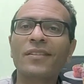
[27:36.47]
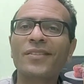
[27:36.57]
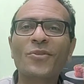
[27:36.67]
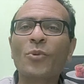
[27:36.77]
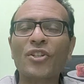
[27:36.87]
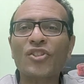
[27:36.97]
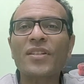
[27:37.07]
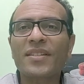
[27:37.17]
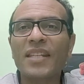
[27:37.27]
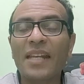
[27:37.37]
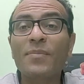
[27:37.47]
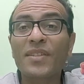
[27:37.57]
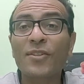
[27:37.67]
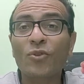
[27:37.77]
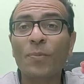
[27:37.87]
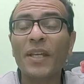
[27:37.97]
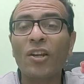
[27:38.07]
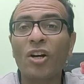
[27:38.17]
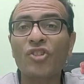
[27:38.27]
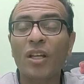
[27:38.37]
which seems to be
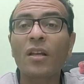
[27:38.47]
logic.